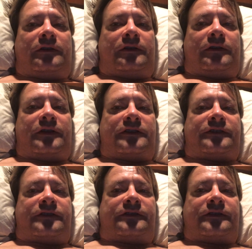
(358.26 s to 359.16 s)
and that
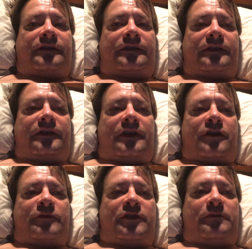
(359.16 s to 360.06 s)
says how
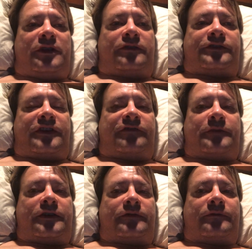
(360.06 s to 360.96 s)
many meters they've
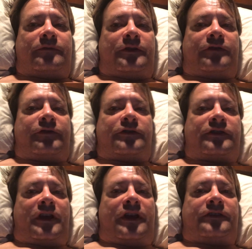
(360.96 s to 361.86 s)
been when the first
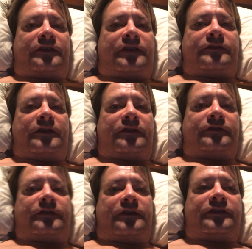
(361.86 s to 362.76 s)
guy gets there.
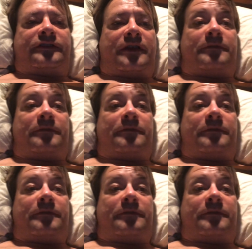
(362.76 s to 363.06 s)
So I just type